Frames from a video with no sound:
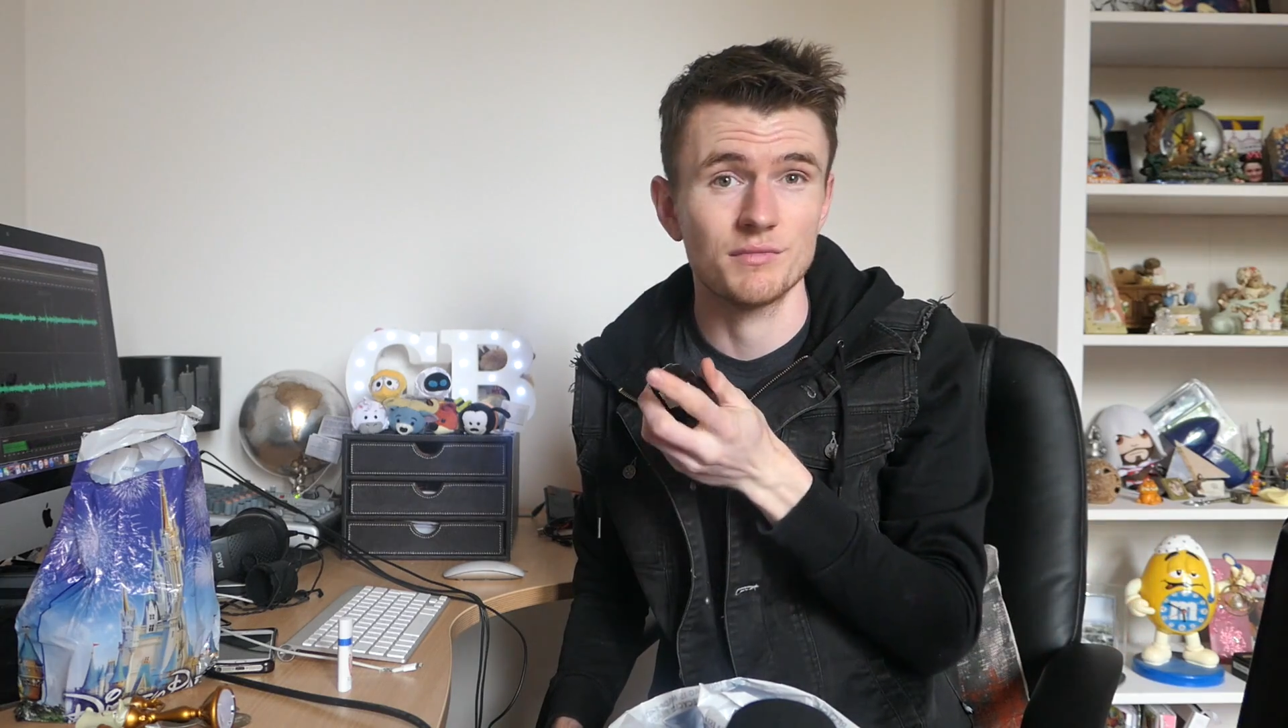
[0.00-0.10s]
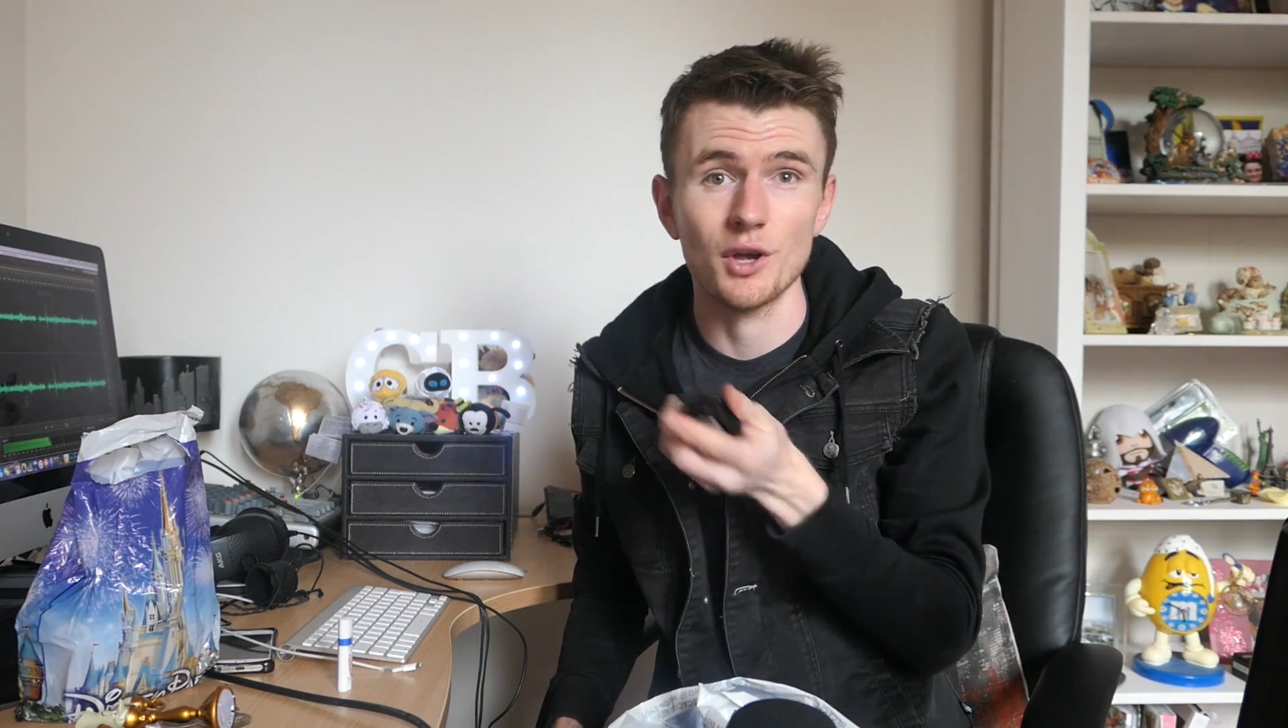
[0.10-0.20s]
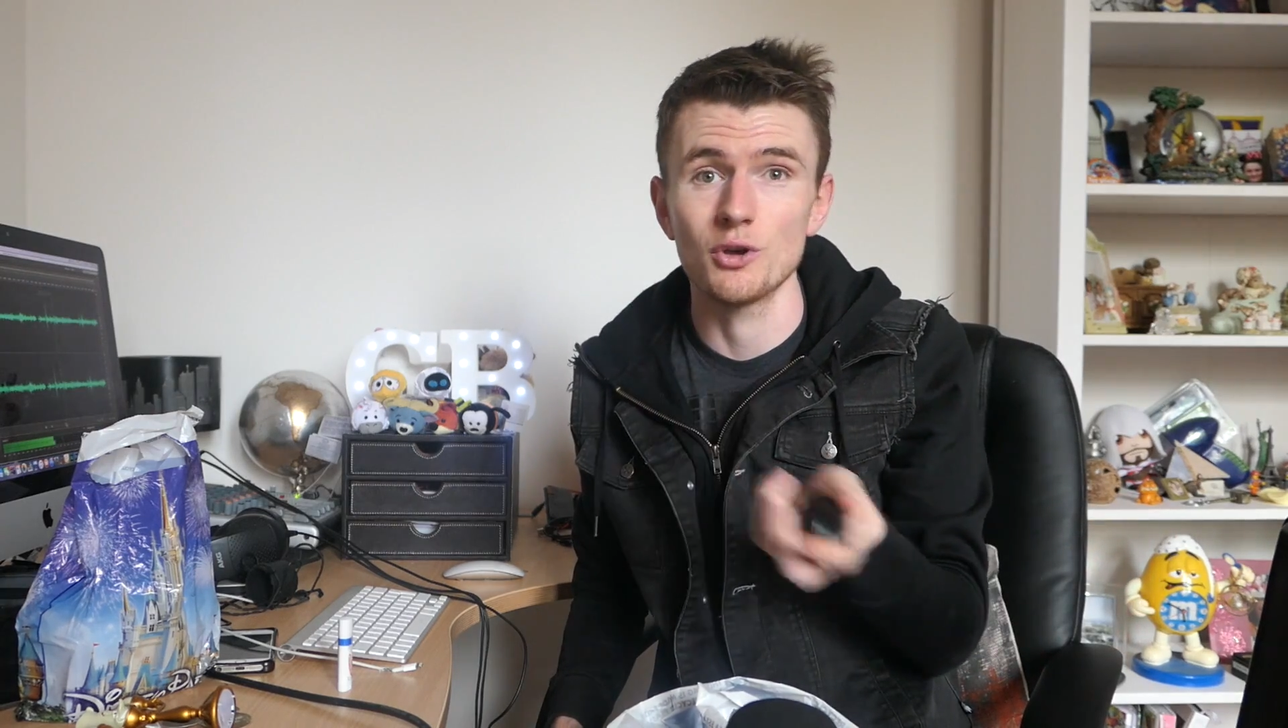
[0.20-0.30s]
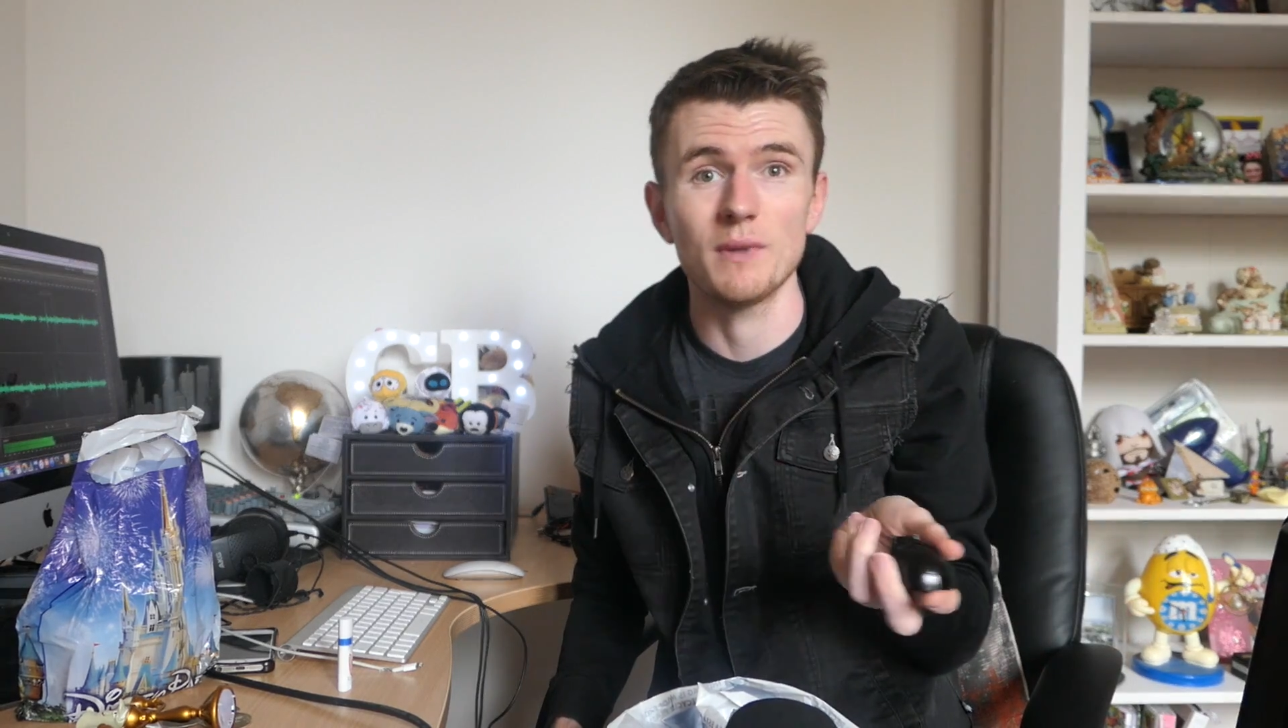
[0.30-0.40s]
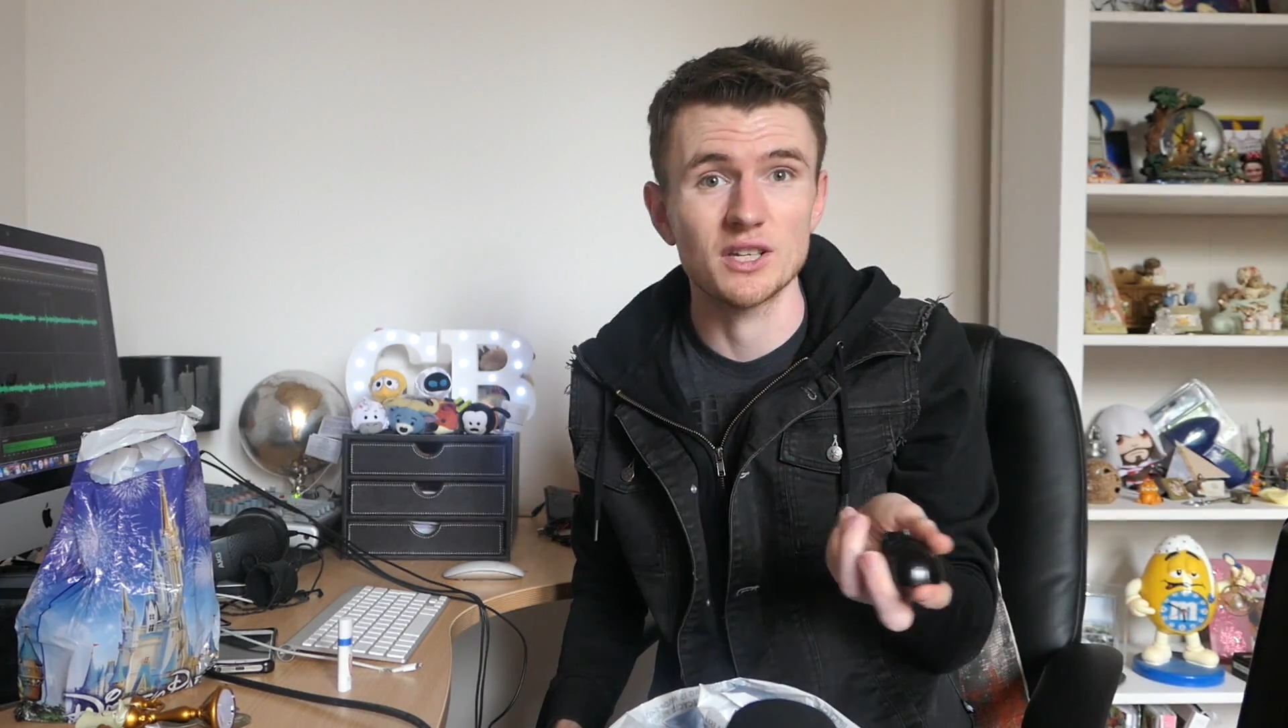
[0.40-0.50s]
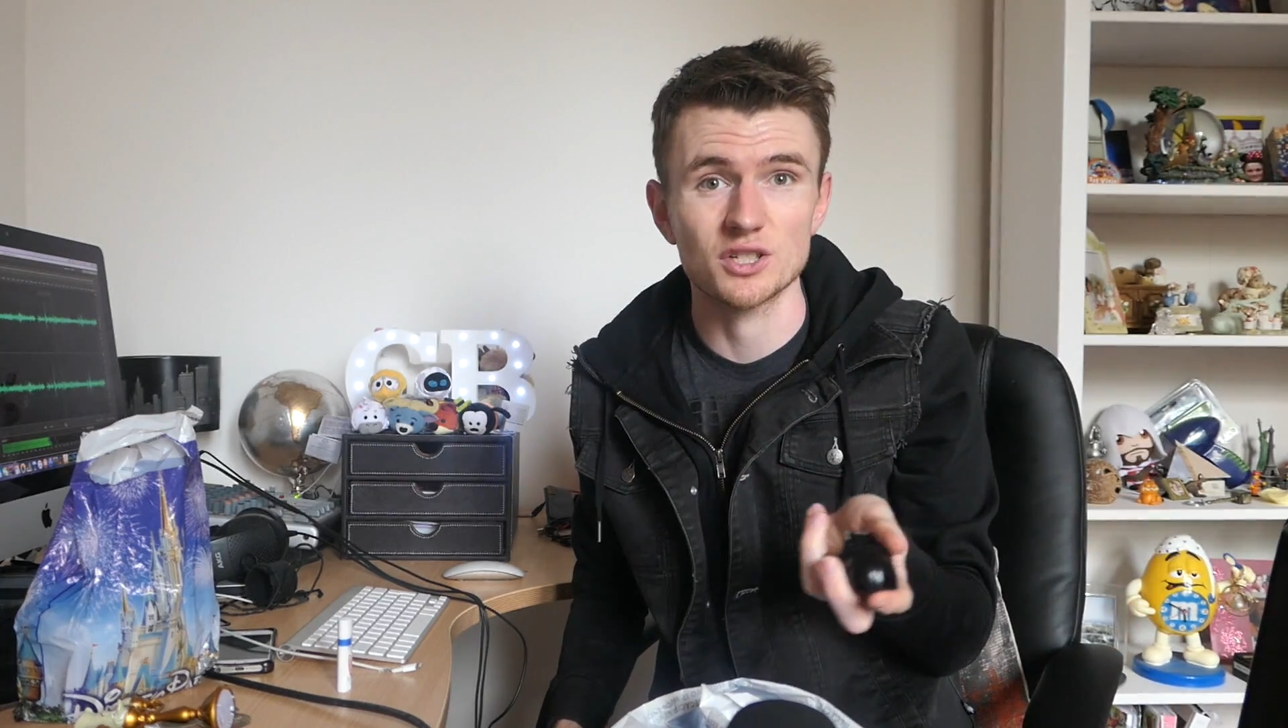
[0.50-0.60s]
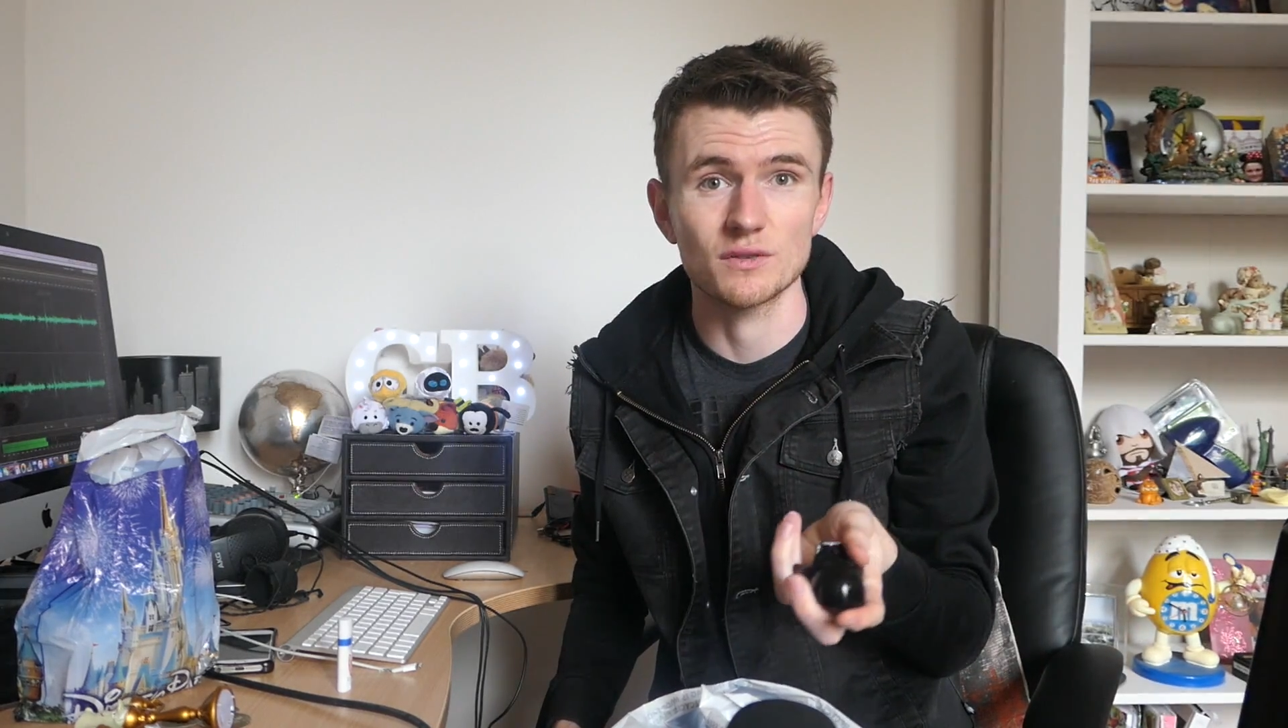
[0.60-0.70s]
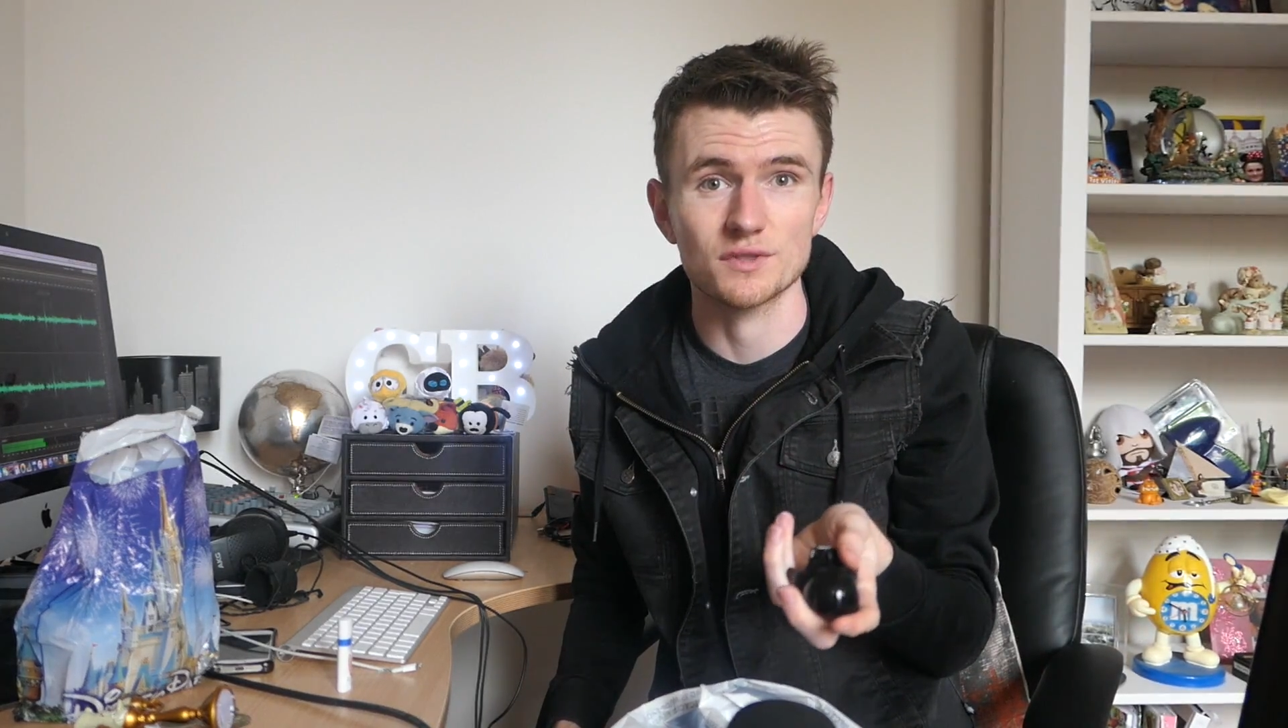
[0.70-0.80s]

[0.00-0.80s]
no mention